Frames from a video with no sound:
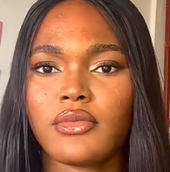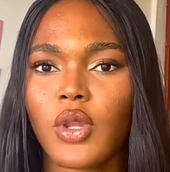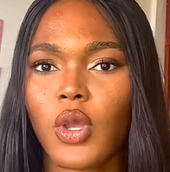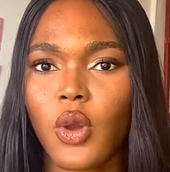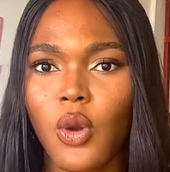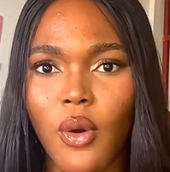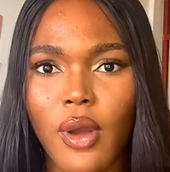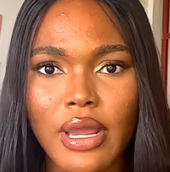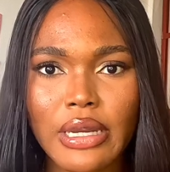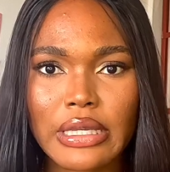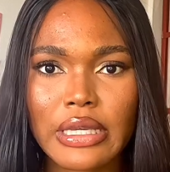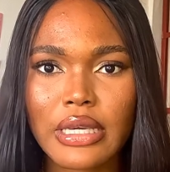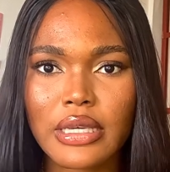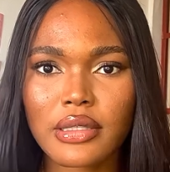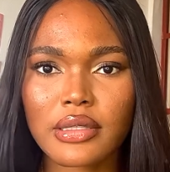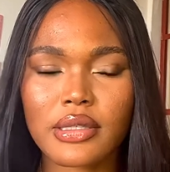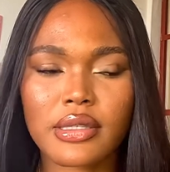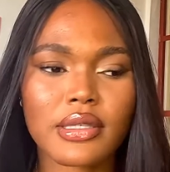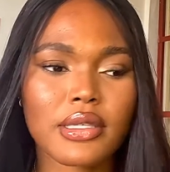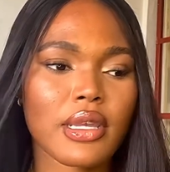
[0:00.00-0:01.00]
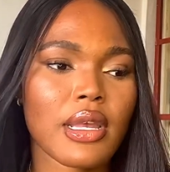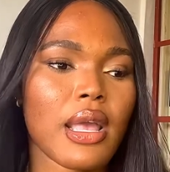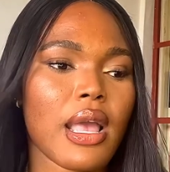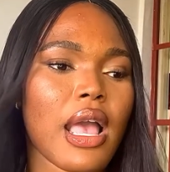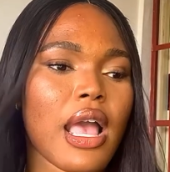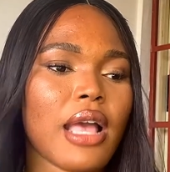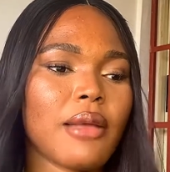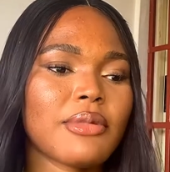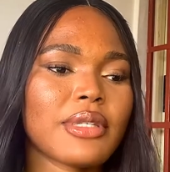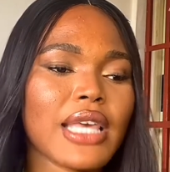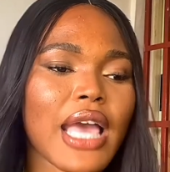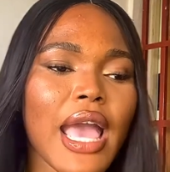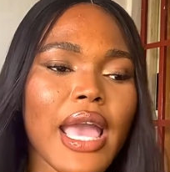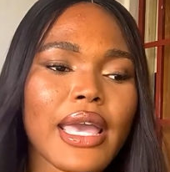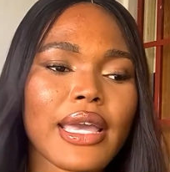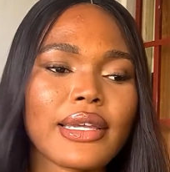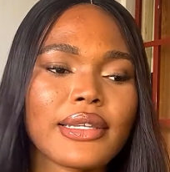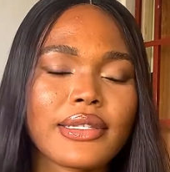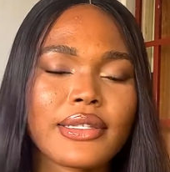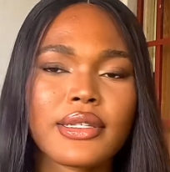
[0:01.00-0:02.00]
Go and eat. I'm
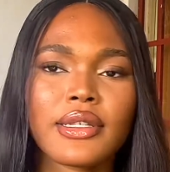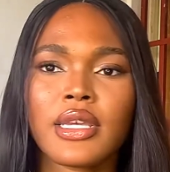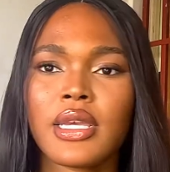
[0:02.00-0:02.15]
tired.